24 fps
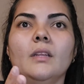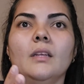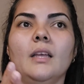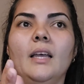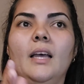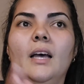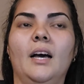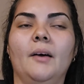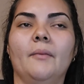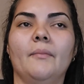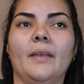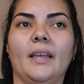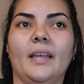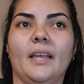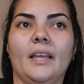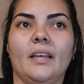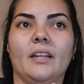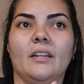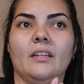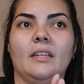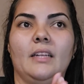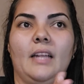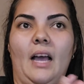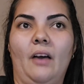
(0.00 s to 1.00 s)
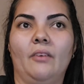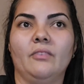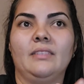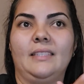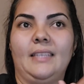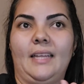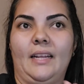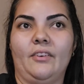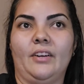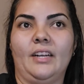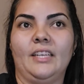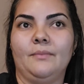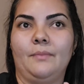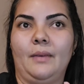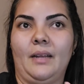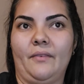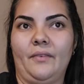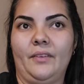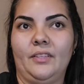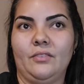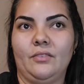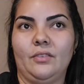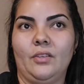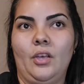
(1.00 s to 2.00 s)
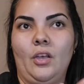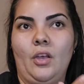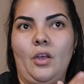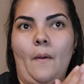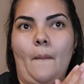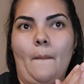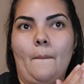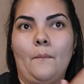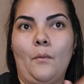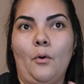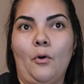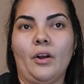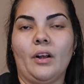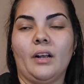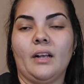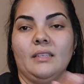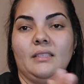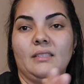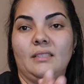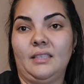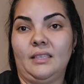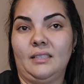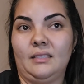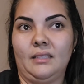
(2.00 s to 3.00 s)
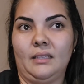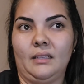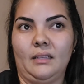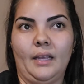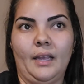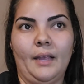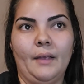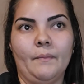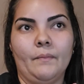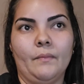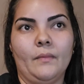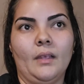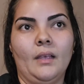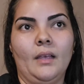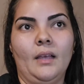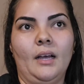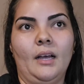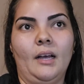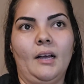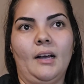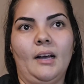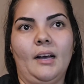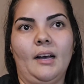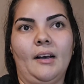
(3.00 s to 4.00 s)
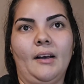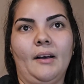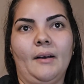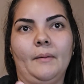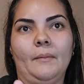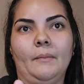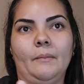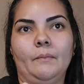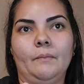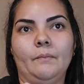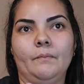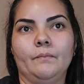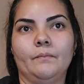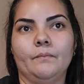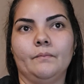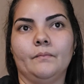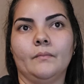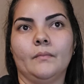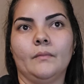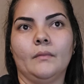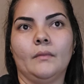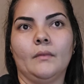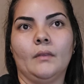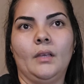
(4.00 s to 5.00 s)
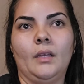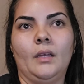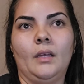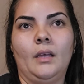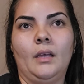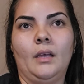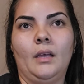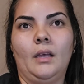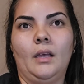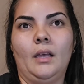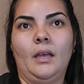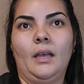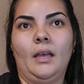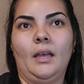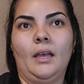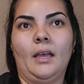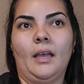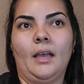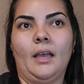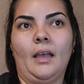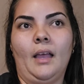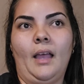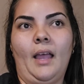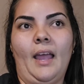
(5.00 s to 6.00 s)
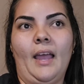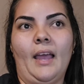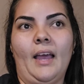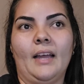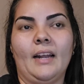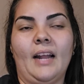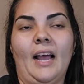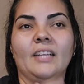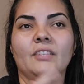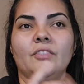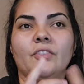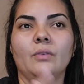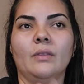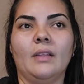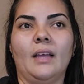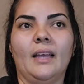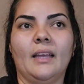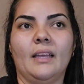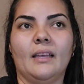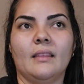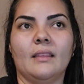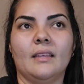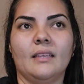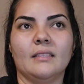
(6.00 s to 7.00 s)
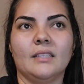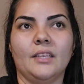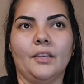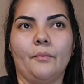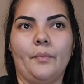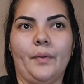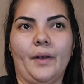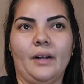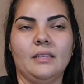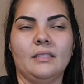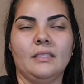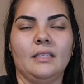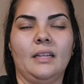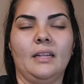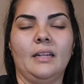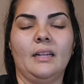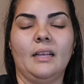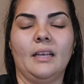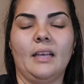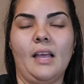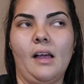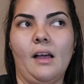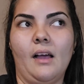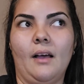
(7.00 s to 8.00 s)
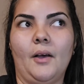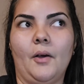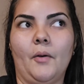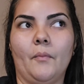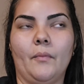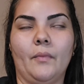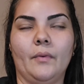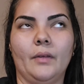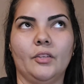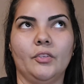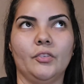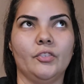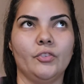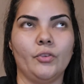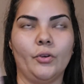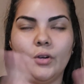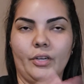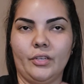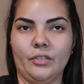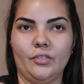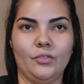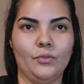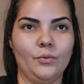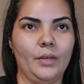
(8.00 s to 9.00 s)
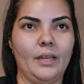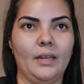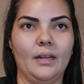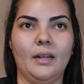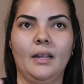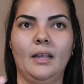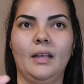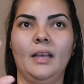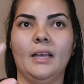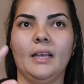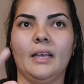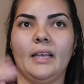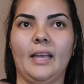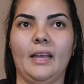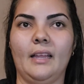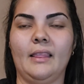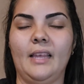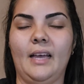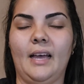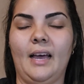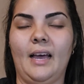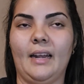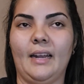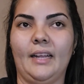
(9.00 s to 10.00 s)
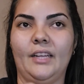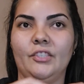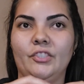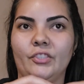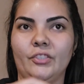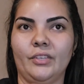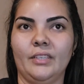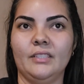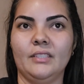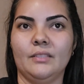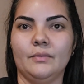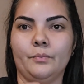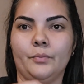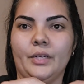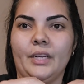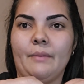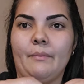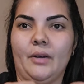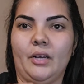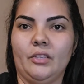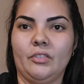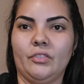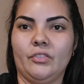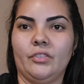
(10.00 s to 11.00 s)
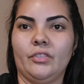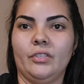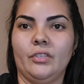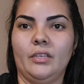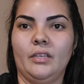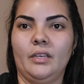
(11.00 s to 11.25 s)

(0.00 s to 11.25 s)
it can now standardize benefits more consistently. And I do like this comparison, short, sweet, that insurance pretty much